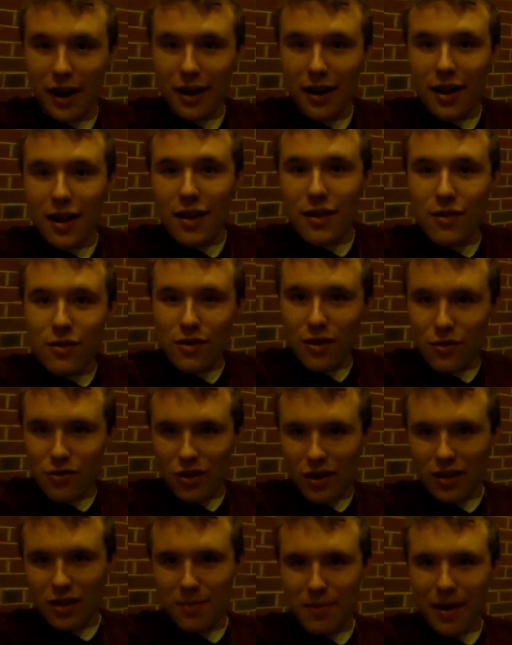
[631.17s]
So you should go
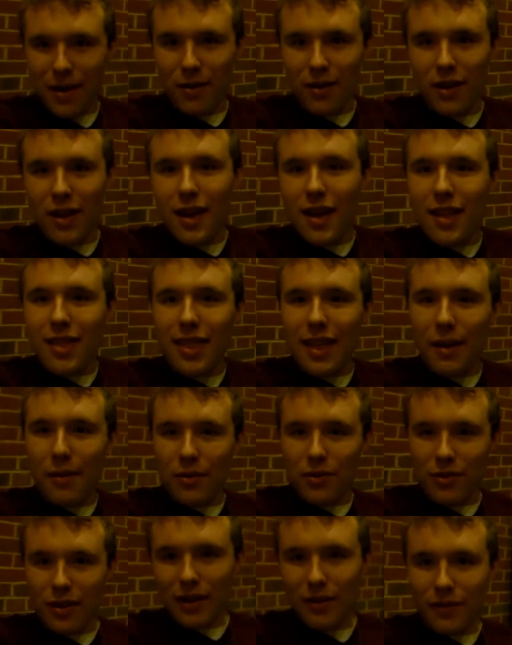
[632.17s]
check them out. That
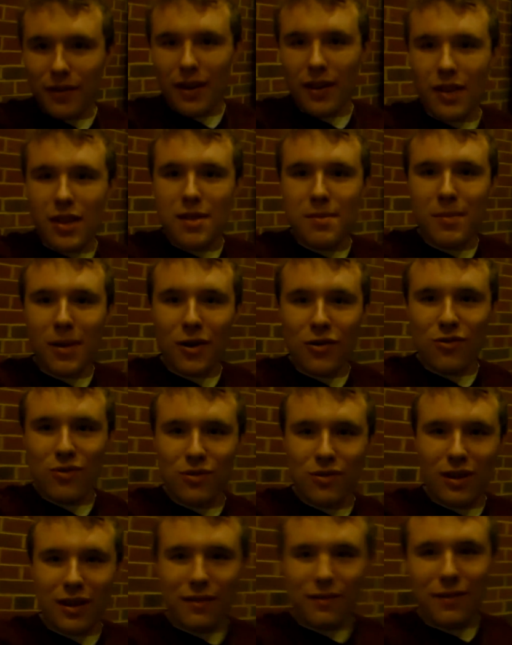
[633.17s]
was great fun. The march
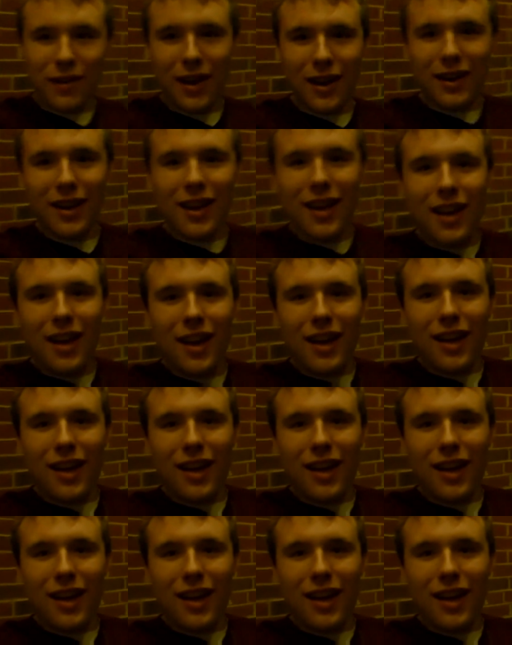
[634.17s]
was great fun.